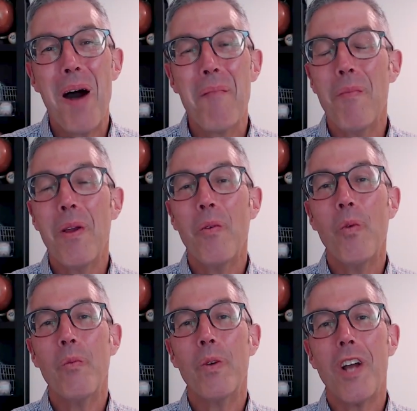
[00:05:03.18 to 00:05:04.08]
um,
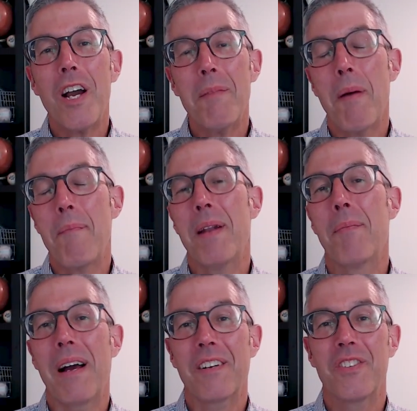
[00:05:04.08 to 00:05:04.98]
when we're talking about beta
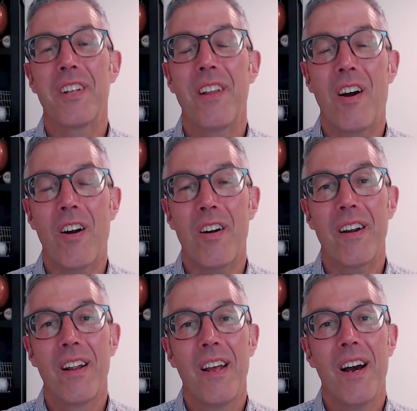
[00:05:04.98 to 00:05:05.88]
blockers in the
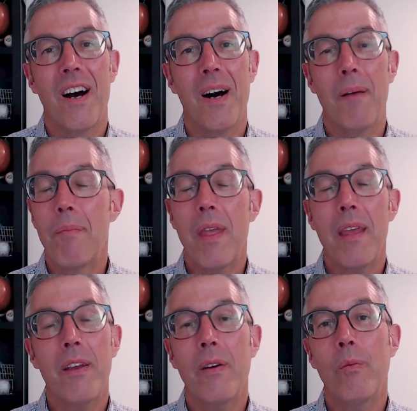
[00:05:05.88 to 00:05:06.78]
heart, um,
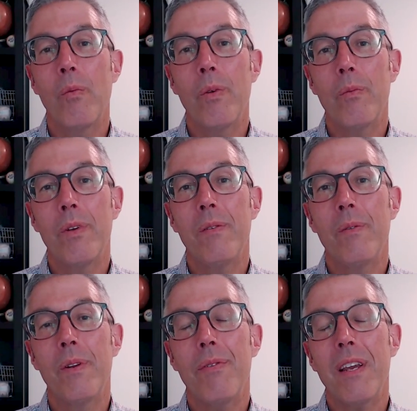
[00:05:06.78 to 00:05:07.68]
you, when, when,
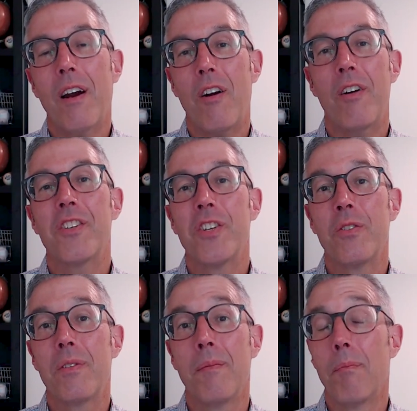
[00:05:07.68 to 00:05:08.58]
you think of heart
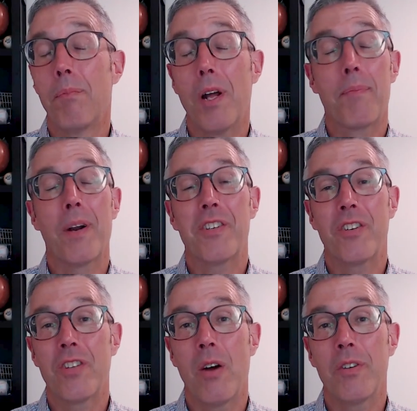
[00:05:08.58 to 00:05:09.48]
issues, blood
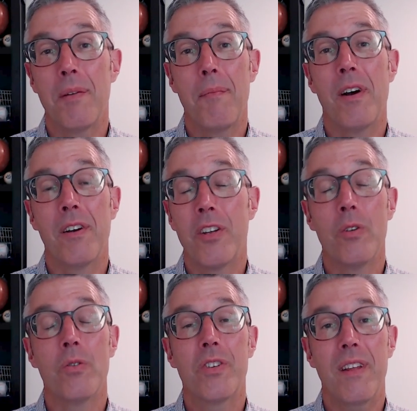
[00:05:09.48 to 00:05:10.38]
pressure is always a, a
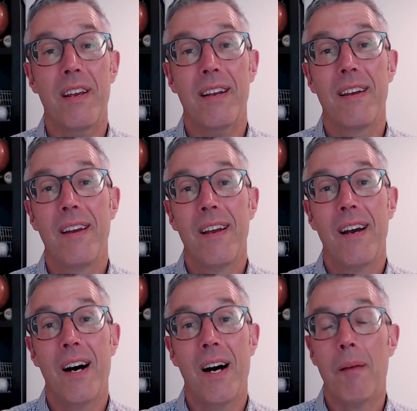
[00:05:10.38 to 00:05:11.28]
huge thing.
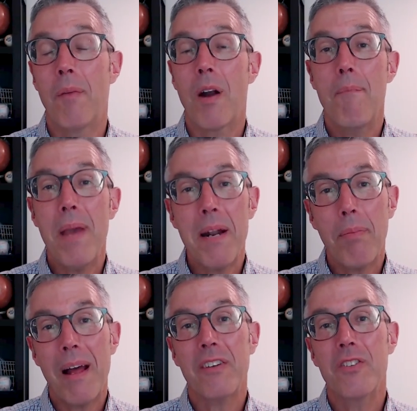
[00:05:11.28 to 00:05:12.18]
Um, are beta
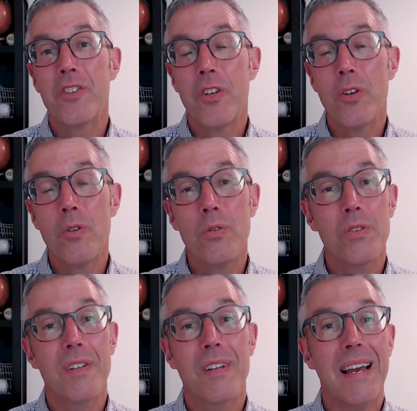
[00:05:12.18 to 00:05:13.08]
blockers
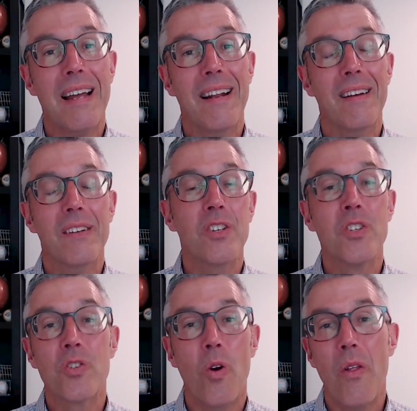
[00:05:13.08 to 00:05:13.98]
used to kind of
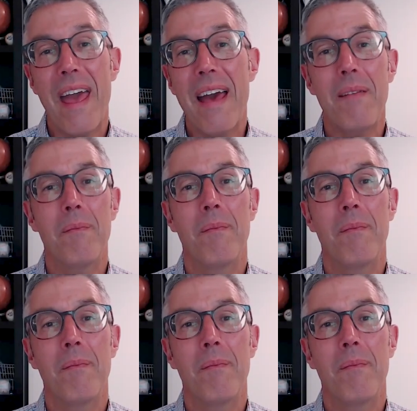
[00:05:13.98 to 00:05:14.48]
control that?